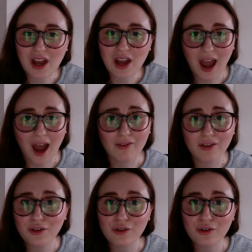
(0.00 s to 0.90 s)
and like
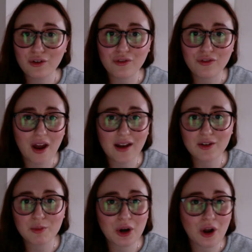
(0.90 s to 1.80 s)
having your
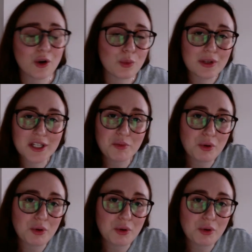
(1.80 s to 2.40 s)
friend put on a really